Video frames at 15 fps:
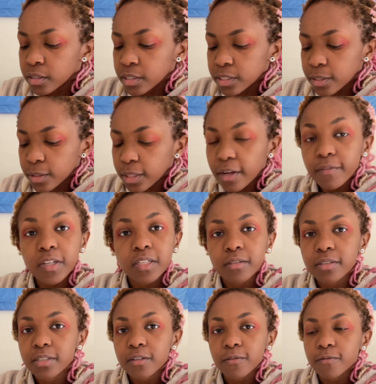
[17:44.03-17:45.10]
love it.
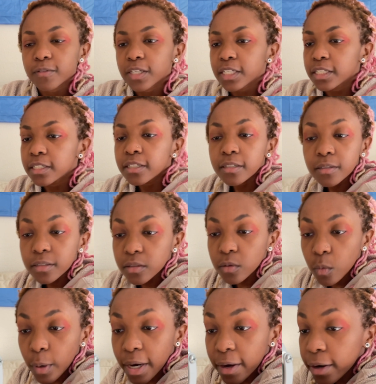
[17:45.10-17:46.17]
It's still fun. Still
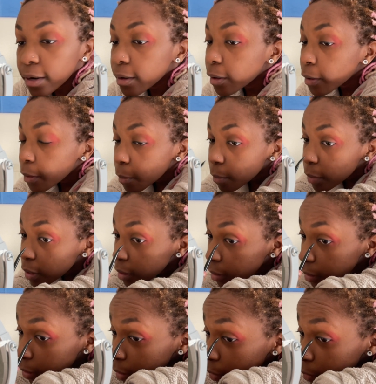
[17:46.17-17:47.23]
wear it, but
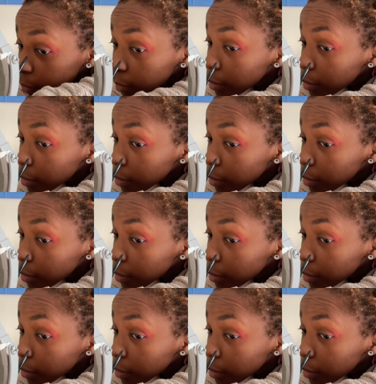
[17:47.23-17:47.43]
you know,